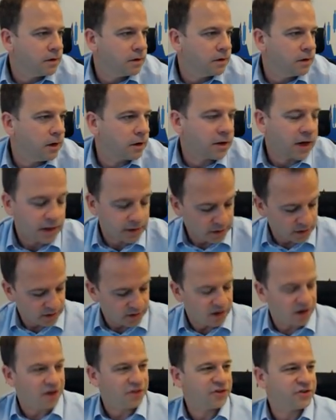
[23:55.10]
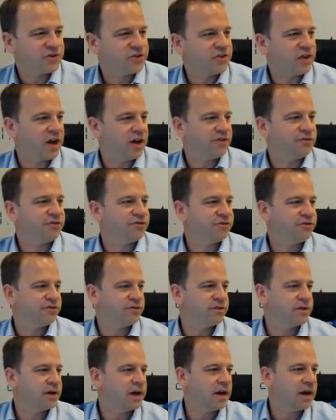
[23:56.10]
Okay, other stuff
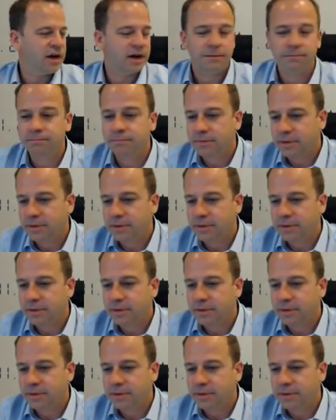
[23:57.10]
um,